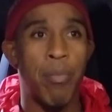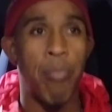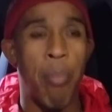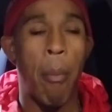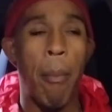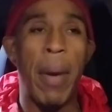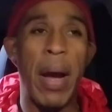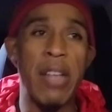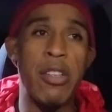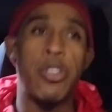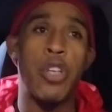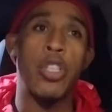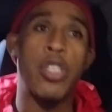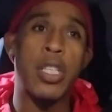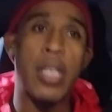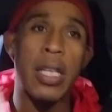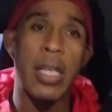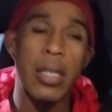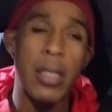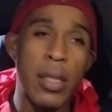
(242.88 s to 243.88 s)
But
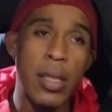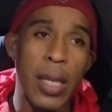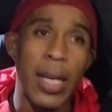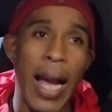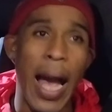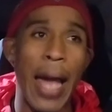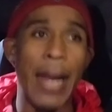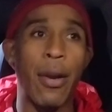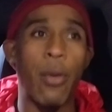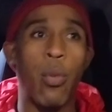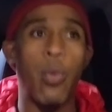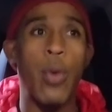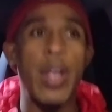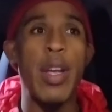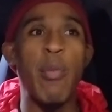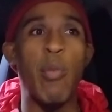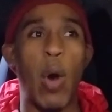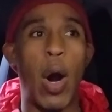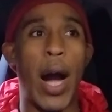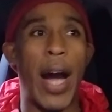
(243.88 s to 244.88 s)
just to kind of
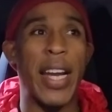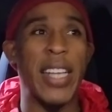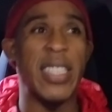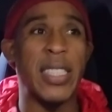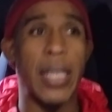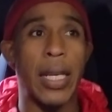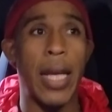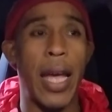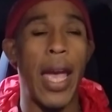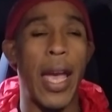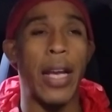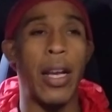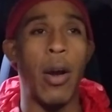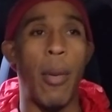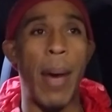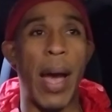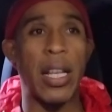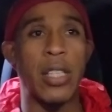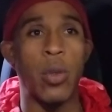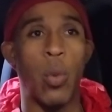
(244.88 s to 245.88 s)
rewind and go
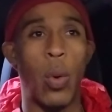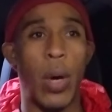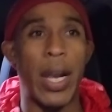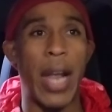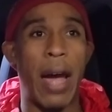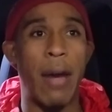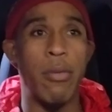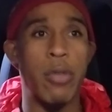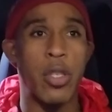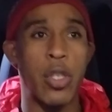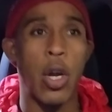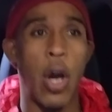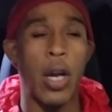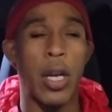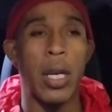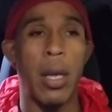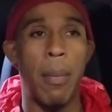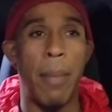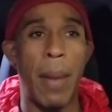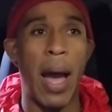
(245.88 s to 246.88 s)
back to what I was
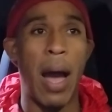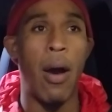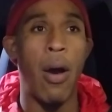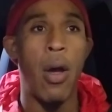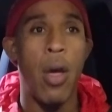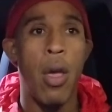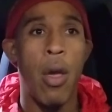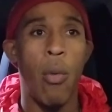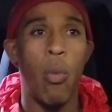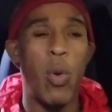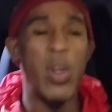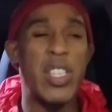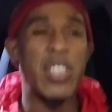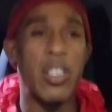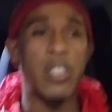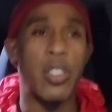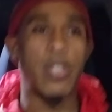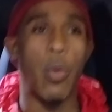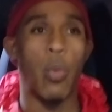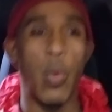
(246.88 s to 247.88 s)
talking about, which
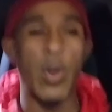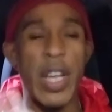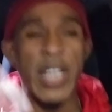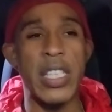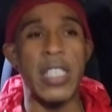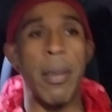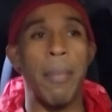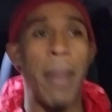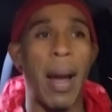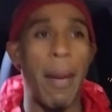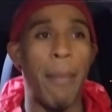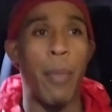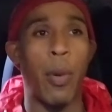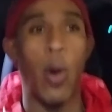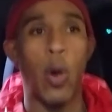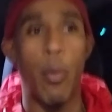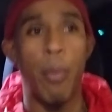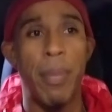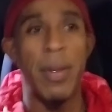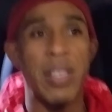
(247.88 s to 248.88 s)
is the reason, my
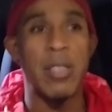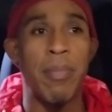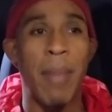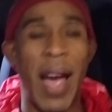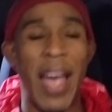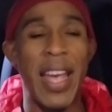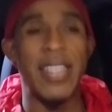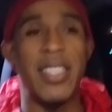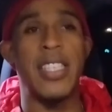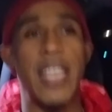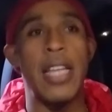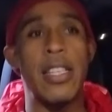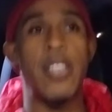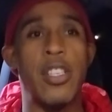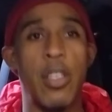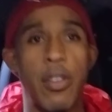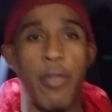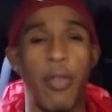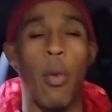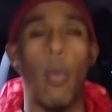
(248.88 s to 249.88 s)
purpose, my
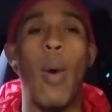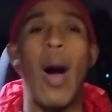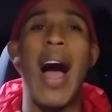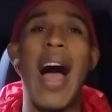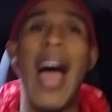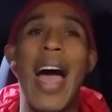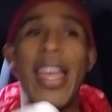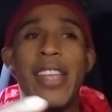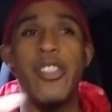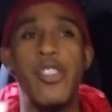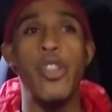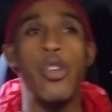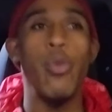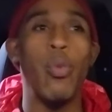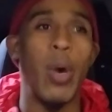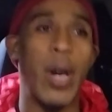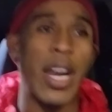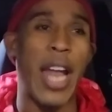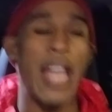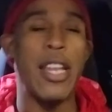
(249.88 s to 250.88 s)
intentions for why I do
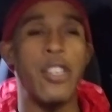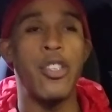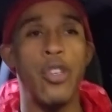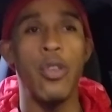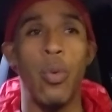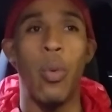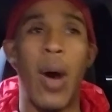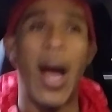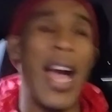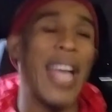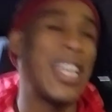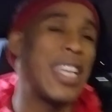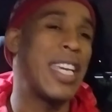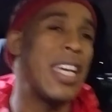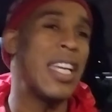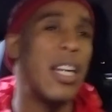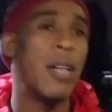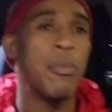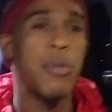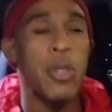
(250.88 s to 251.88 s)
what I do, why I
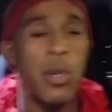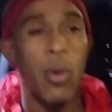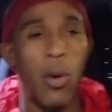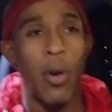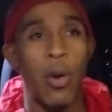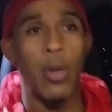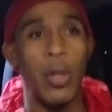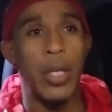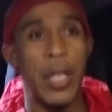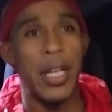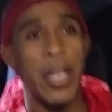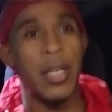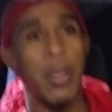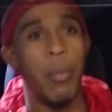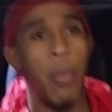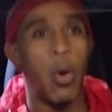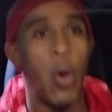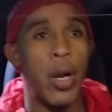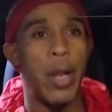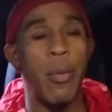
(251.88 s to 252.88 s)
get up so early in the
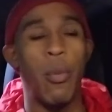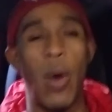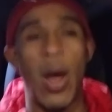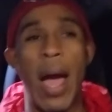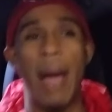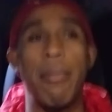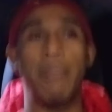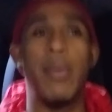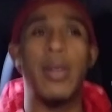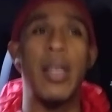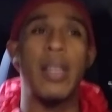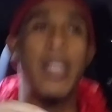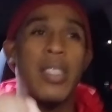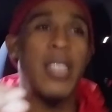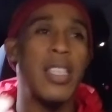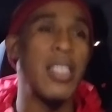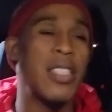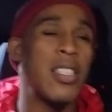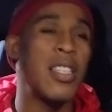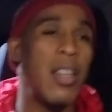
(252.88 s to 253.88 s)
morning, why I'm
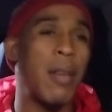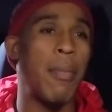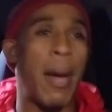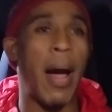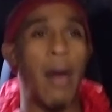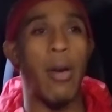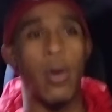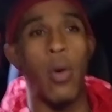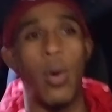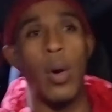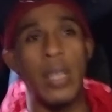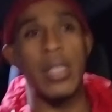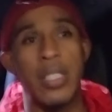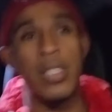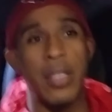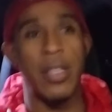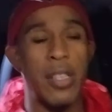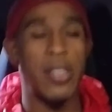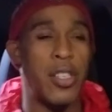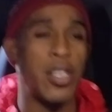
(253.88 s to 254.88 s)
consistent about going
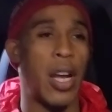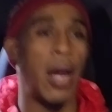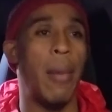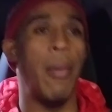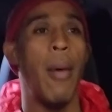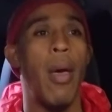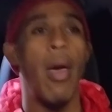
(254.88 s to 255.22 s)
to the gym,